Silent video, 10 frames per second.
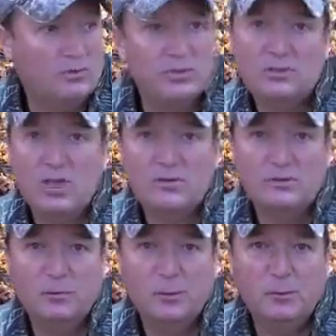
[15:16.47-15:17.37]

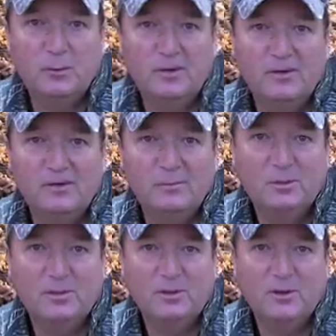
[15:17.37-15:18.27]
successful we were in
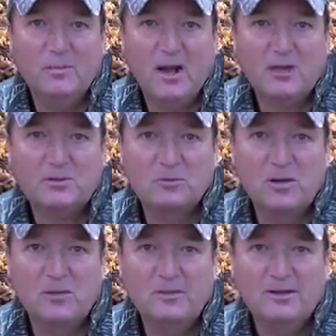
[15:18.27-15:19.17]
building our mock scrape.